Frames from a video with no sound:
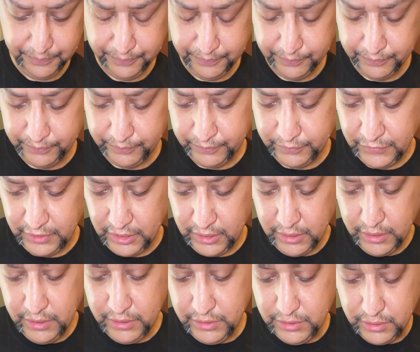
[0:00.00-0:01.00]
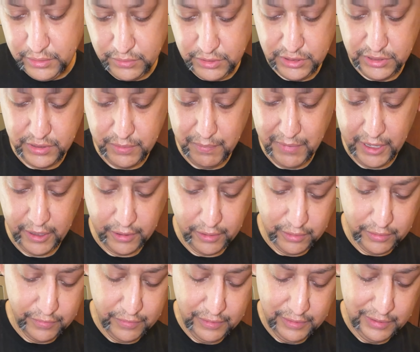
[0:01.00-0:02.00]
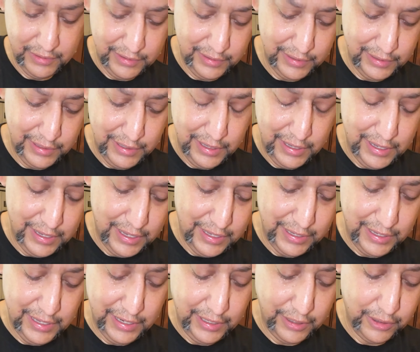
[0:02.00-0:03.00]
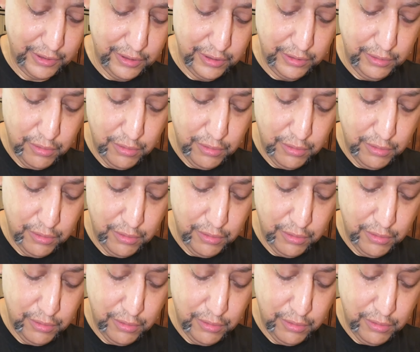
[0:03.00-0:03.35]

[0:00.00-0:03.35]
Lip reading: So just a matter of getting a good